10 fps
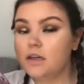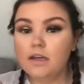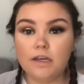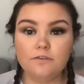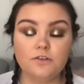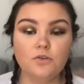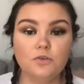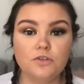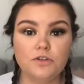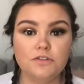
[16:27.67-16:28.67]
If
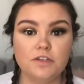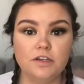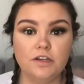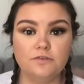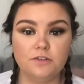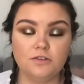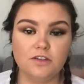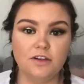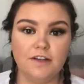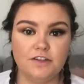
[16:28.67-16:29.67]
you're new to false
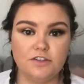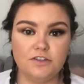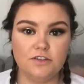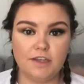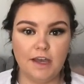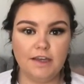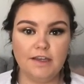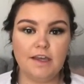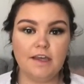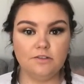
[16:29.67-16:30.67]
eyelashes, you can
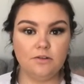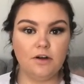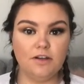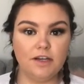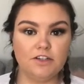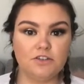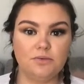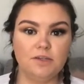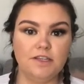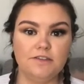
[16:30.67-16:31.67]
get eyelash
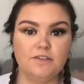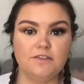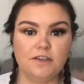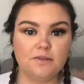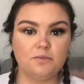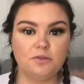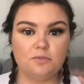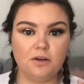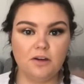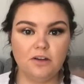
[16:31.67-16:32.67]
tweezers to help you
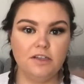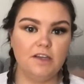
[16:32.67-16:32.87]
apply.